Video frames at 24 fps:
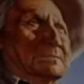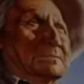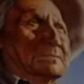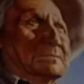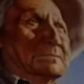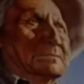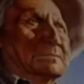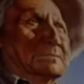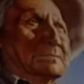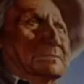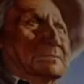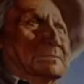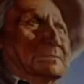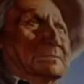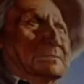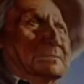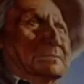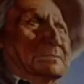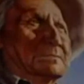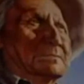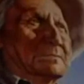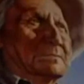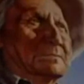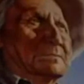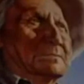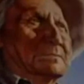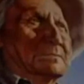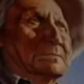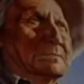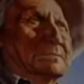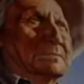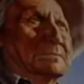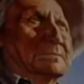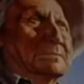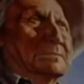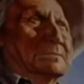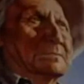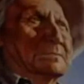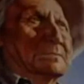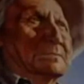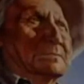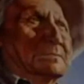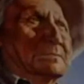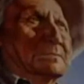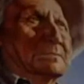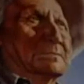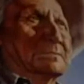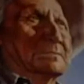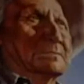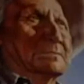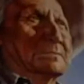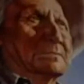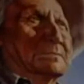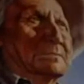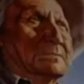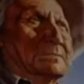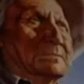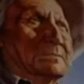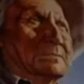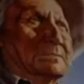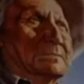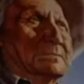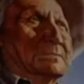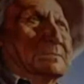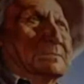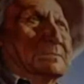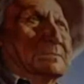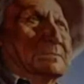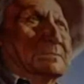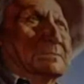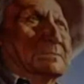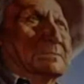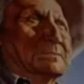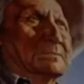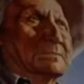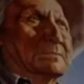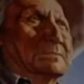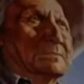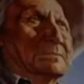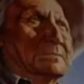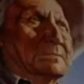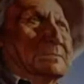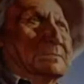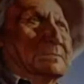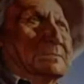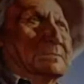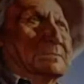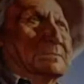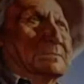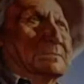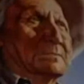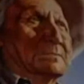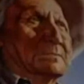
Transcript: (not speaking)